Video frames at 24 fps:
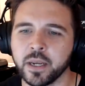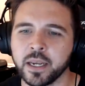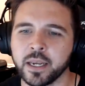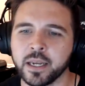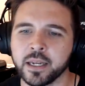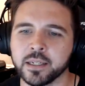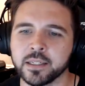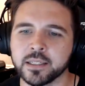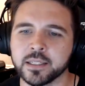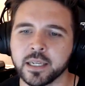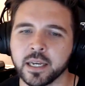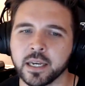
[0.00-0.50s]

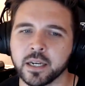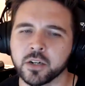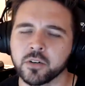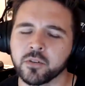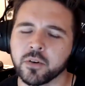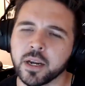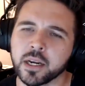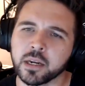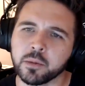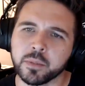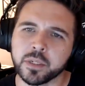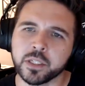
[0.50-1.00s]
And
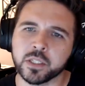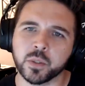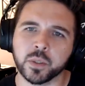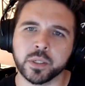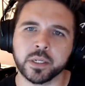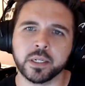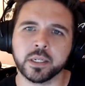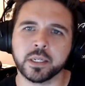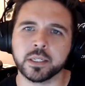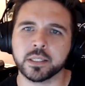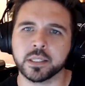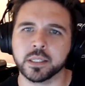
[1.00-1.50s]
Greg will be
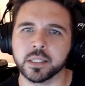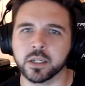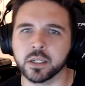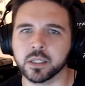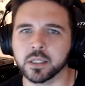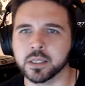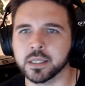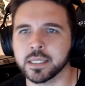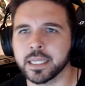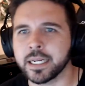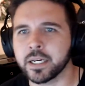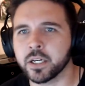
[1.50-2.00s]
joining us a
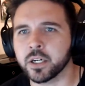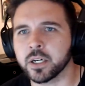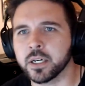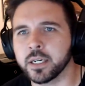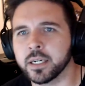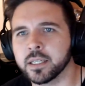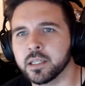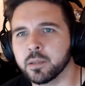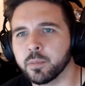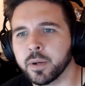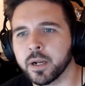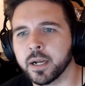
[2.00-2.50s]
little later
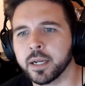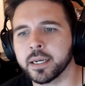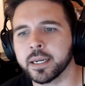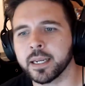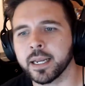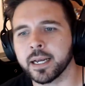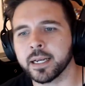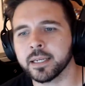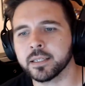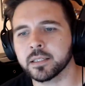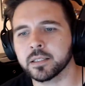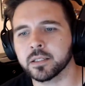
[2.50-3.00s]
in the
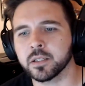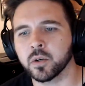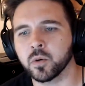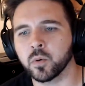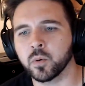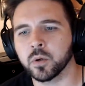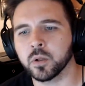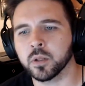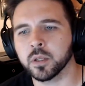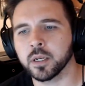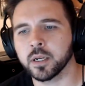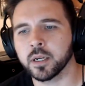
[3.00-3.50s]
podcast, so
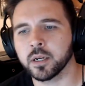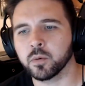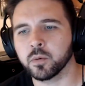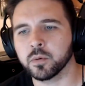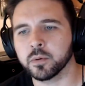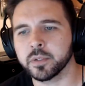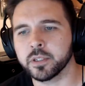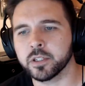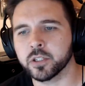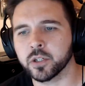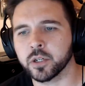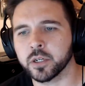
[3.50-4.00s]

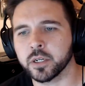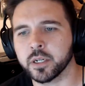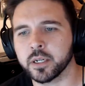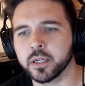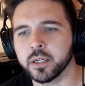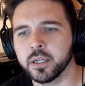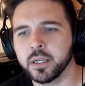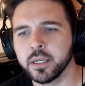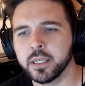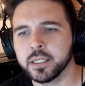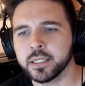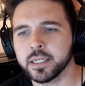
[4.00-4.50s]
we'll be sure
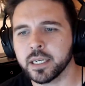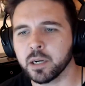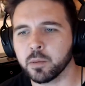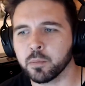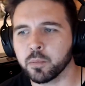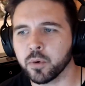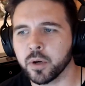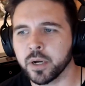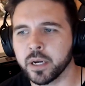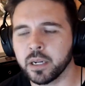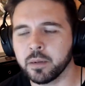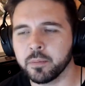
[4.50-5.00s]
to kind
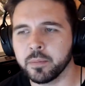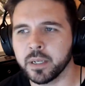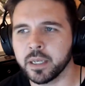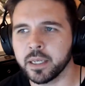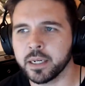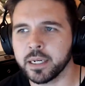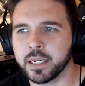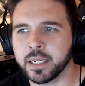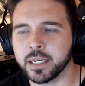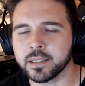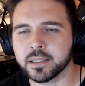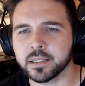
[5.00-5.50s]
of bring him
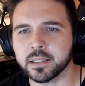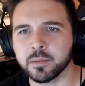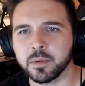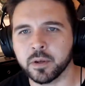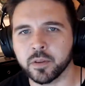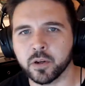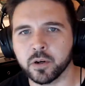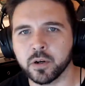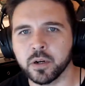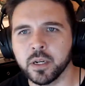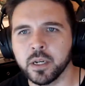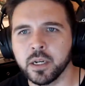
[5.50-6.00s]
in. He had some
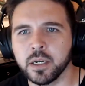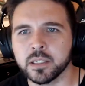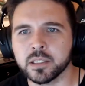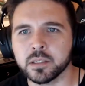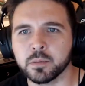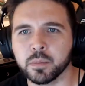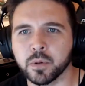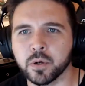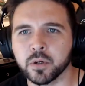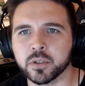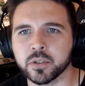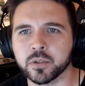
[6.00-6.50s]

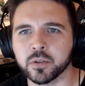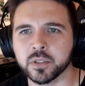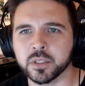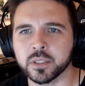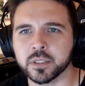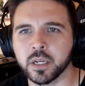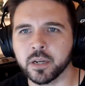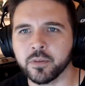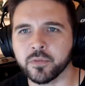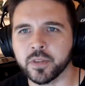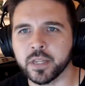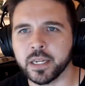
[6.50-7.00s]
personal
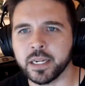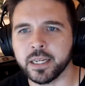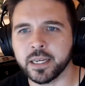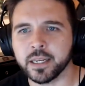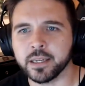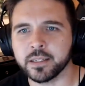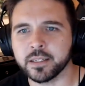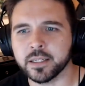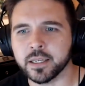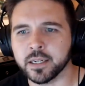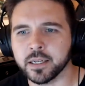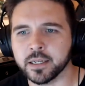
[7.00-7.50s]
stuff that he
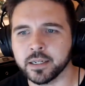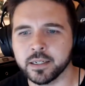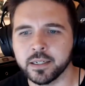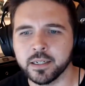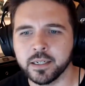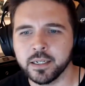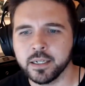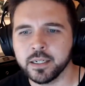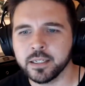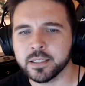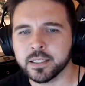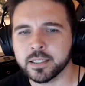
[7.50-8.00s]
had to
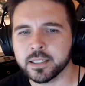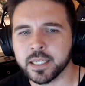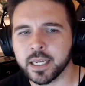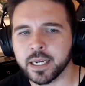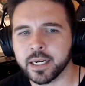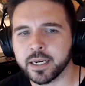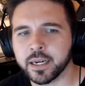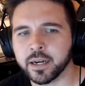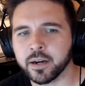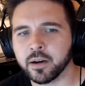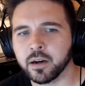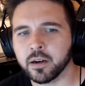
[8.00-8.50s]

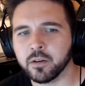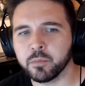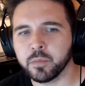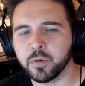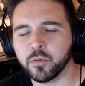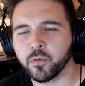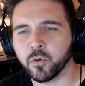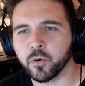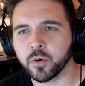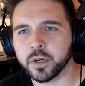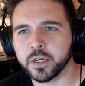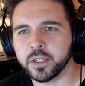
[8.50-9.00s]
take care of
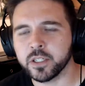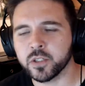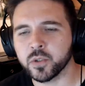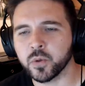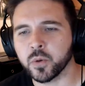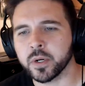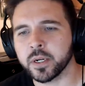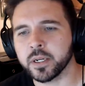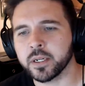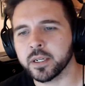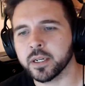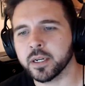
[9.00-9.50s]
before he
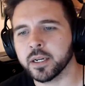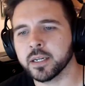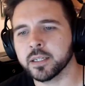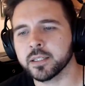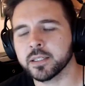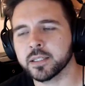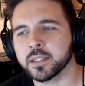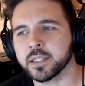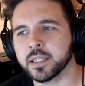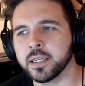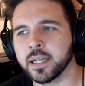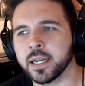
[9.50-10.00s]
joined
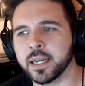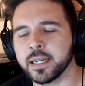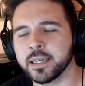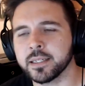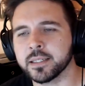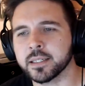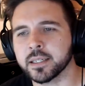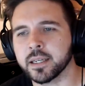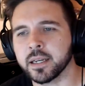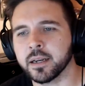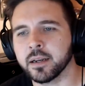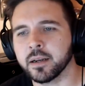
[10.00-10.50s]
us
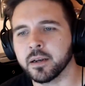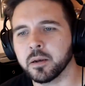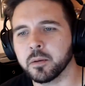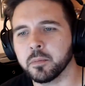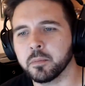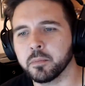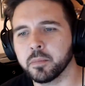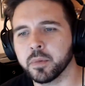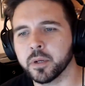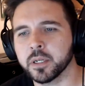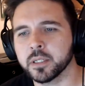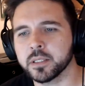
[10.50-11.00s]
tonight.
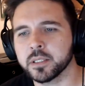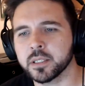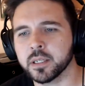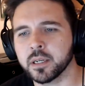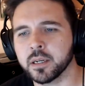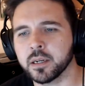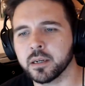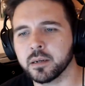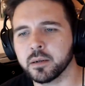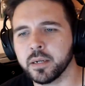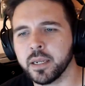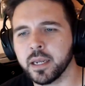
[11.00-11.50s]
But
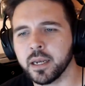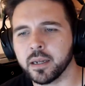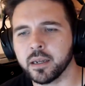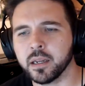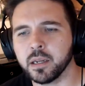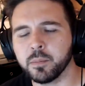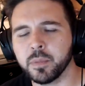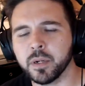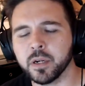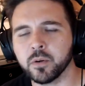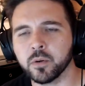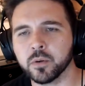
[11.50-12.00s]

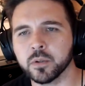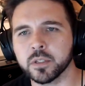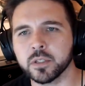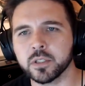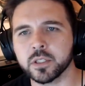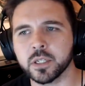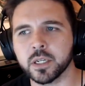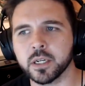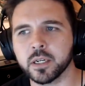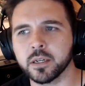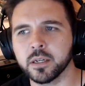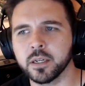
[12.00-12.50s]
it'd be cool
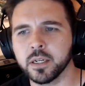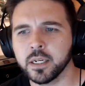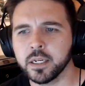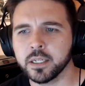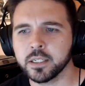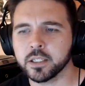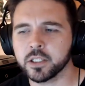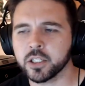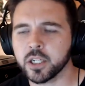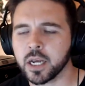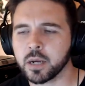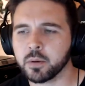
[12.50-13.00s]
just to
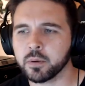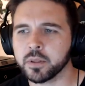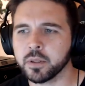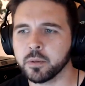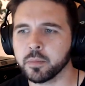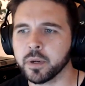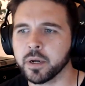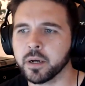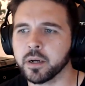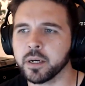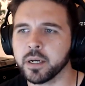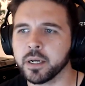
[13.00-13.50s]
chat with
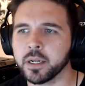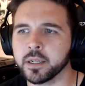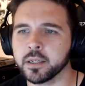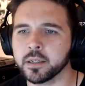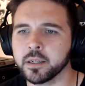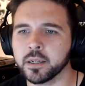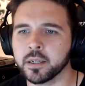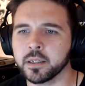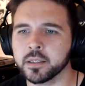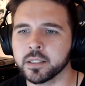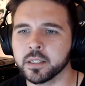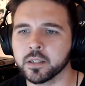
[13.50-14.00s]
you, Barry,
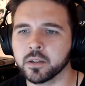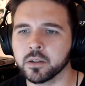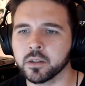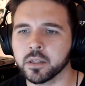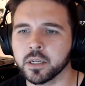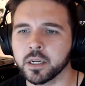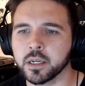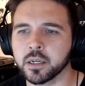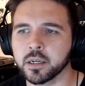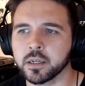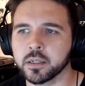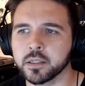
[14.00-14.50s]
and
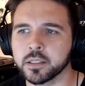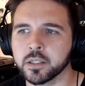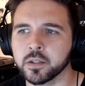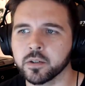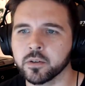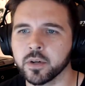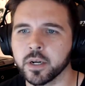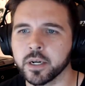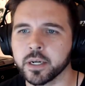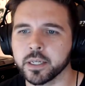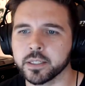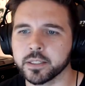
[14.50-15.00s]
until
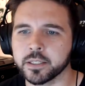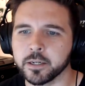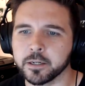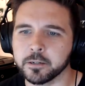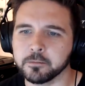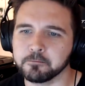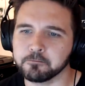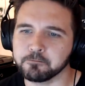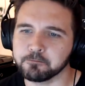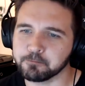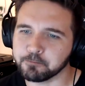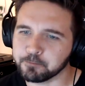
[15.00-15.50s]
Greg gets here.